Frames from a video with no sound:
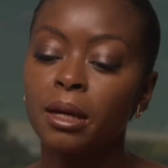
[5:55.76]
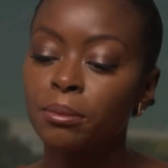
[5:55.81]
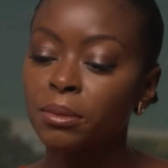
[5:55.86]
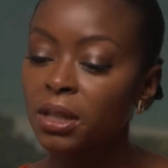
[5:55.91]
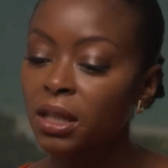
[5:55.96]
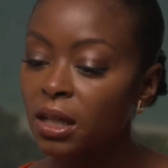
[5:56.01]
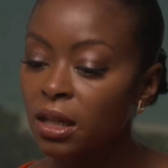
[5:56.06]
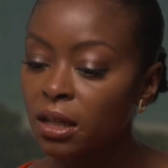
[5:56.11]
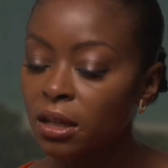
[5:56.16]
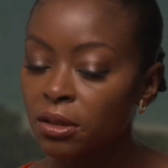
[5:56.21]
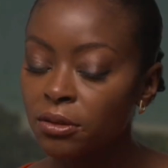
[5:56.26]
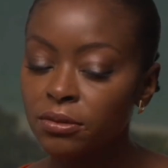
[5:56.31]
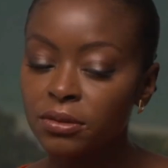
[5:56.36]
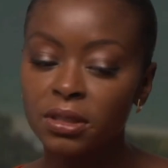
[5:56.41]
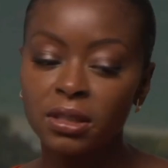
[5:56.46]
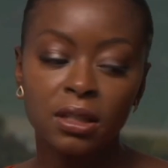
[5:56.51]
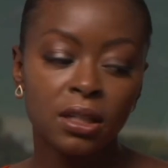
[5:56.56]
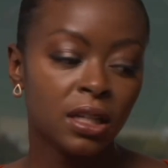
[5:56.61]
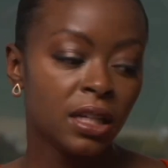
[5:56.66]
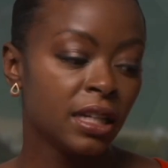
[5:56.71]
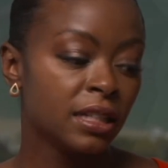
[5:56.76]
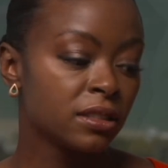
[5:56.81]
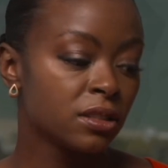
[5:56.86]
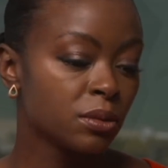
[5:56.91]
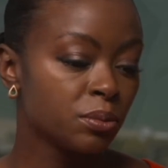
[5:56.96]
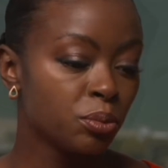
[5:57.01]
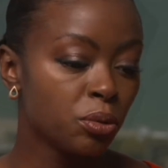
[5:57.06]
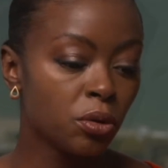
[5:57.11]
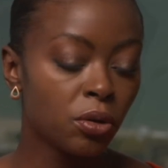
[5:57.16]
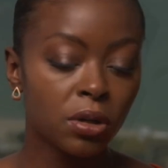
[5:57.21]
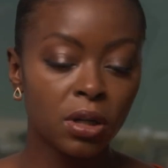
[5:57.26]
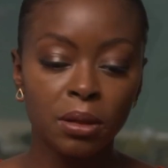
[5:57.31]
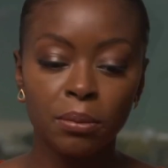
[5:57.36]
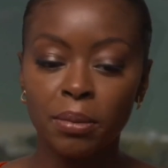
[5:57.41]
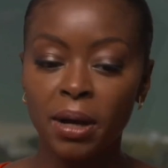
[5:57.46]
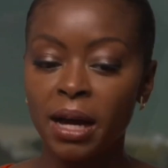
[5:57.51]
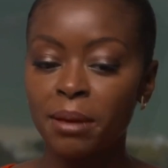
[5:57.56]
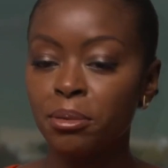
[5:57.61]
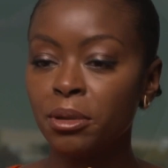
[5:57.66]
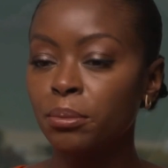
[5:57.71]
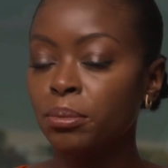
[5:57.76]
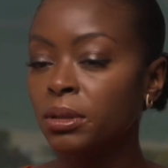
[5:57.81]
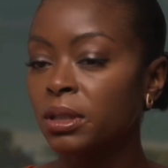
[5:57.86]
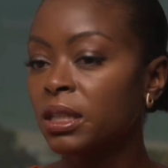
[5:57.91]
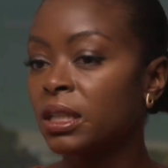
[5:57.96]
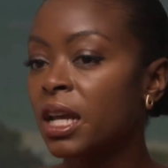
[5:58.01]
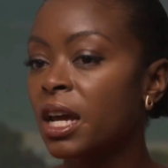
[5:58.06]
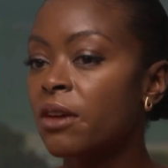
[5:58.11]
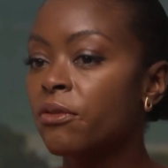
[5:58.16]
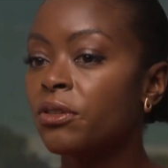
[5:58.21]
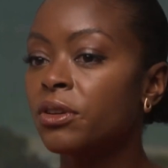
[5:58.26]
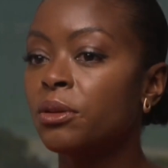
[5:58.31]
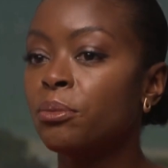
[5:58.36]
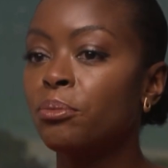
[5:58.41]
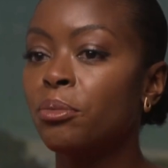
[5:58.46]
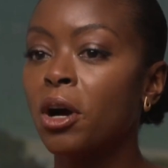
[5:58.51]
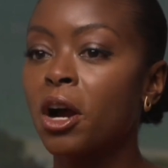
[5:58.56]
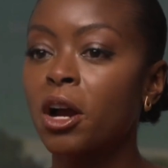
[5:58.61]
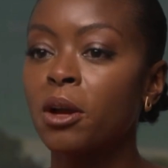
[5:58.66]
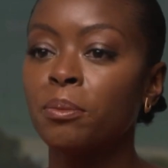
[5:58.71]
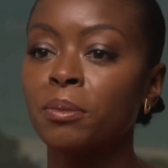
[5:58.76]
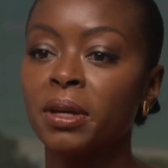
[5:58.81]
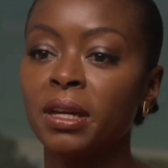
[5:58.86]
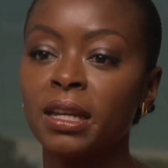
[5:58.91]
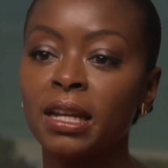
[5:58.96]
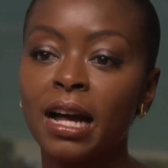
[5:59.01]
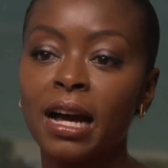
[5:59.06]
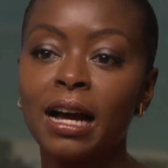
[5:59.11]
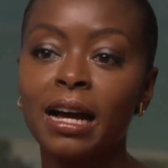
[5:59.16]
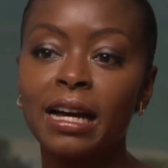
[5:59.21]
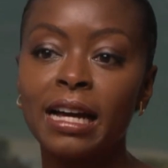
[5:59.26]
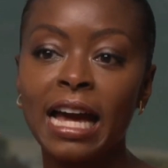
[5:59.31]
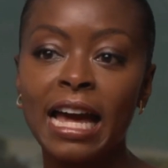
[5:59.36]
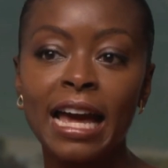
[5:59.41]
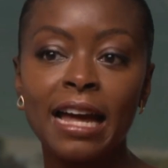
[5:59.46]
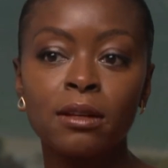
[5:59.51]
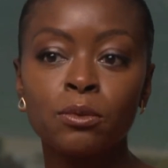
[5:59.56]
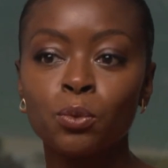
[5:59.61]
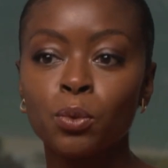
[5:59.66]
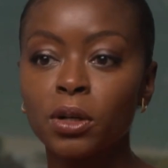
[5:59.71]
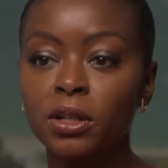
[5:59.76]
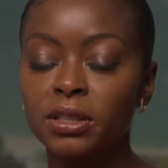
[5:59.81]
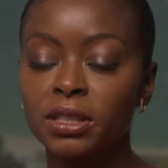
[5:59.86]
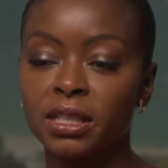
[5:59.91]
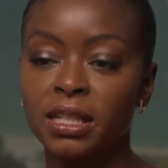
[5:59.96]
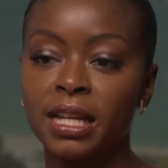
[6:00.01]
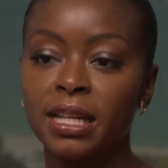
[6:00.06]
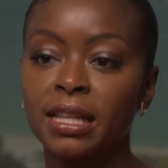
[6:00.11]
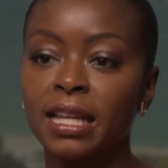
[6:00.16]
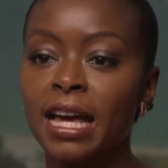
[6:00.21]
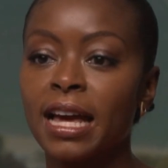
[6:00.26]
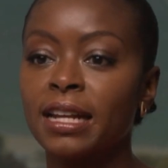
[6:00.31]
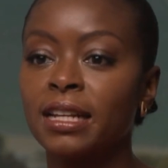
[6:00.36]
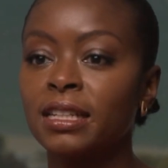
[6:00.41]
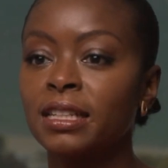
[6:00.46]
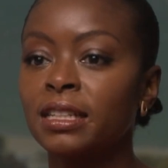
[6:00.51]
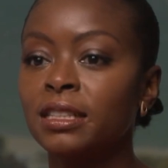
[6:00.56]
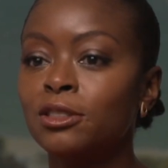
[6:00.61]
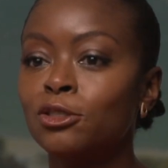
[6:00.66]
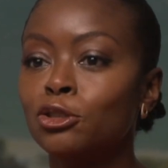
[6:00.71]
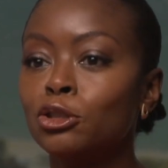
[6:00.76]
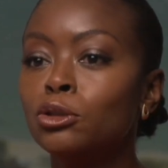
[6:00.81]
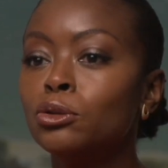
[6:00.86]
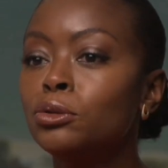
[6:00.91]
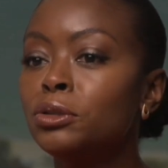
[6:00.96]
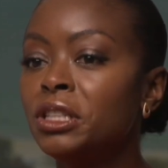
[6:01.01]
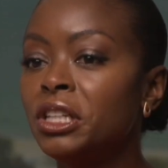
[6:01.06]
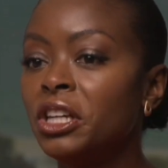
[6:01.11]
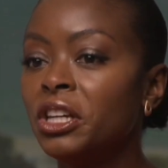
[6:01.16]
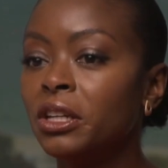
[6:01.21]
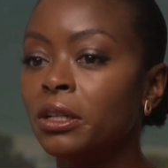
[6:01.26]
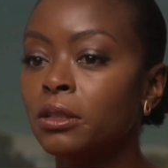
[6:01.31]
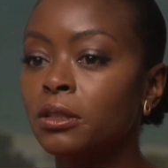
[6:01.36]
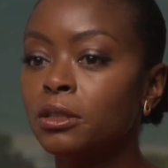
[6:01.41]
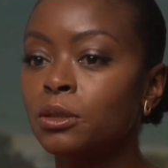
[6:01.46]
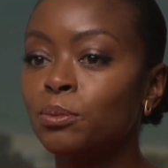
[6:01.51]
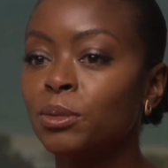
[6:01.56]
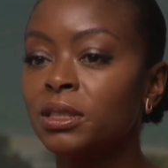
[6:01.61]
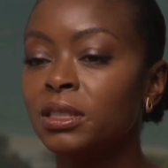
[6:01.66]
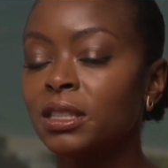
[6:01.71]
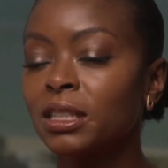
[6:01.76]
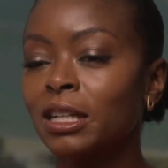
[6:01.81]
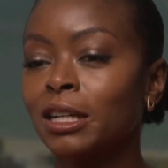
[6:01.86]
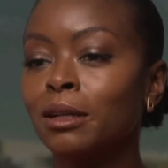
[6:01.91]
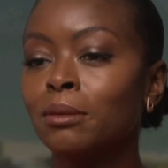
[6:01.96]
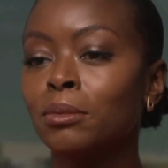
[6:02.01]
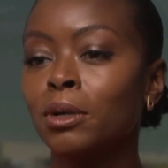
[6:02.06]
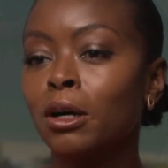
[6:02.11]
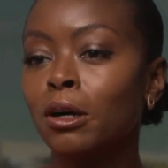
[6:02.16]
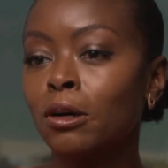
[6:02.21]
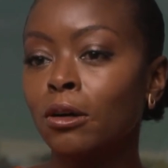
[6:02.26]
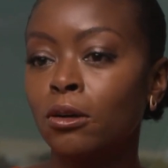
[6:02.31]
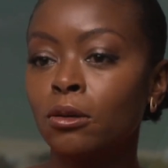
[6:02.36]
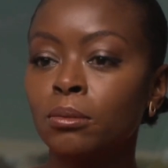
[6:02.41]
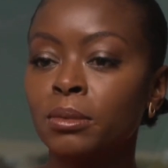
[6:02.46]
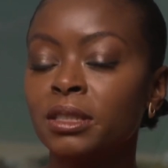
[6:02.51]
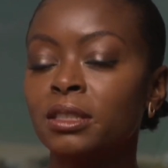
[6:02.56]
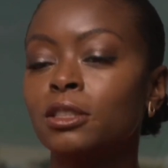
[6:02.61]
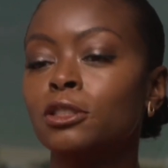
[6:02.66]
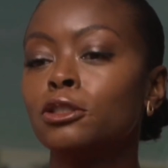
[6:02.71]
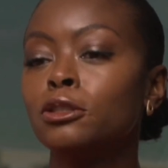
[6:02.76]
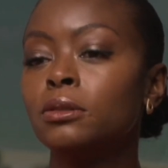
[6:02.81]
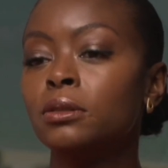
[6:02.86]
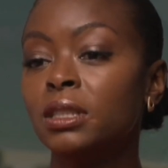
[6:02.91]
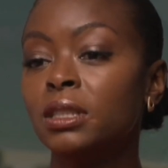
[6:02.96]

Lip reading: am loved and supported by people in every department. I hadn't worked in Atlanta in 2 years, but to come home and to do